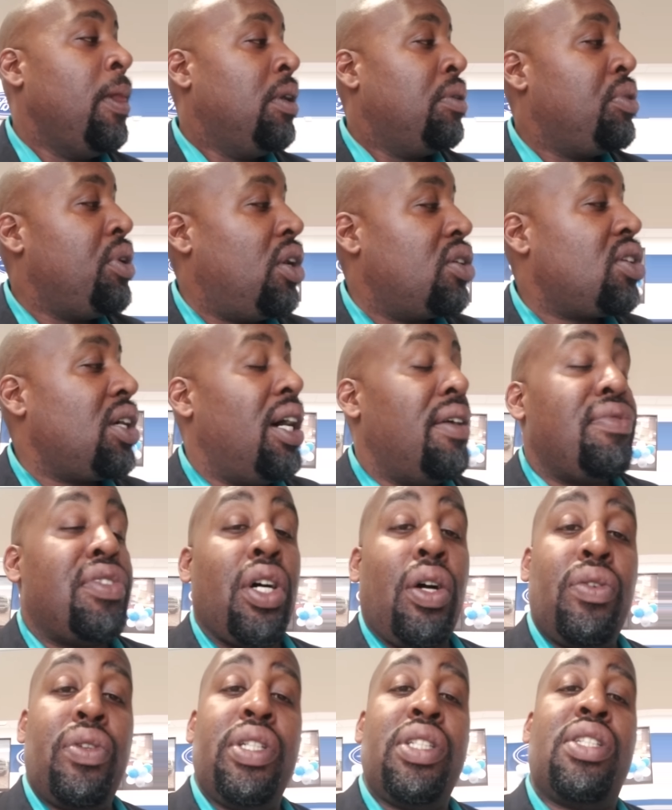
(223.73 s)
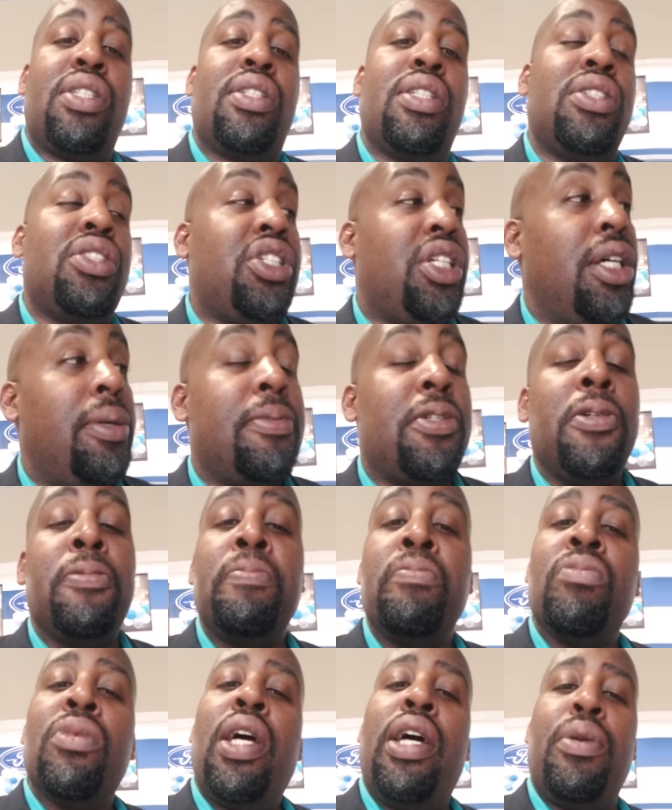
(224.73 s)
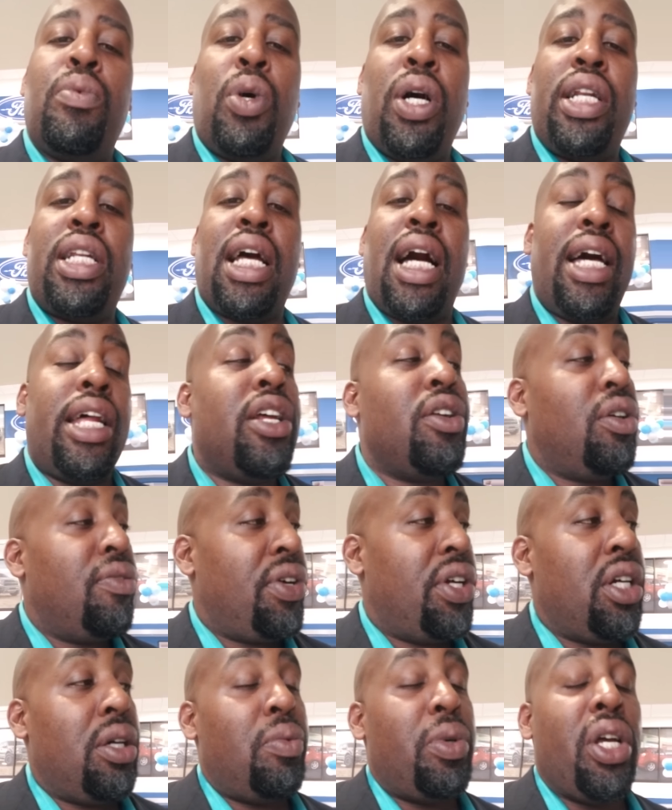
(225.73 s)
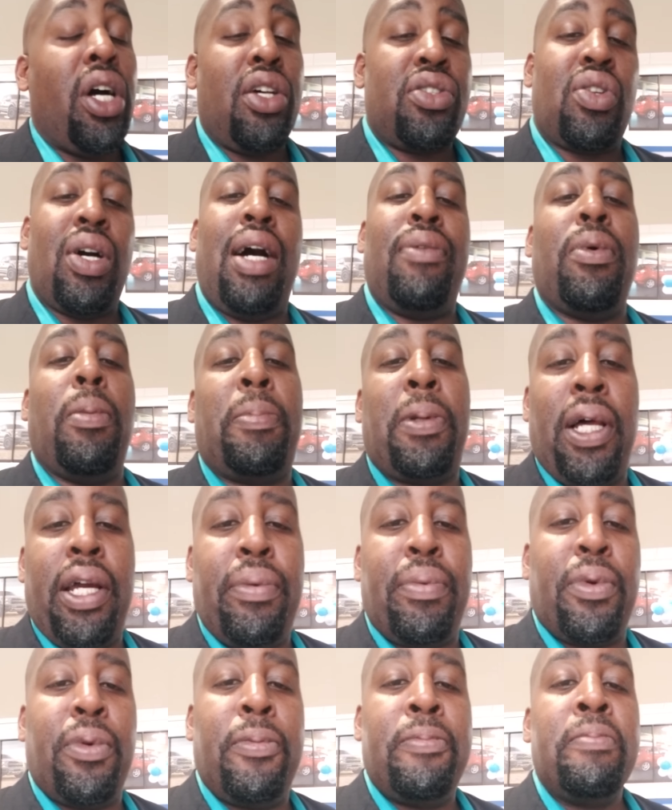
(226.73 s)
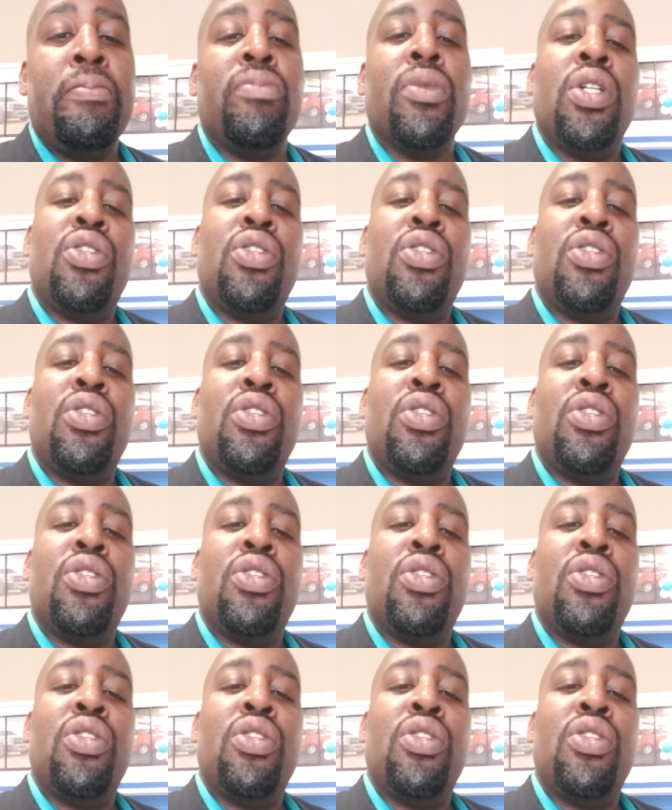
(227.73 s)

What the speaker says: We also have donuts, chips, and whatnot. And over here, we also have a playroom.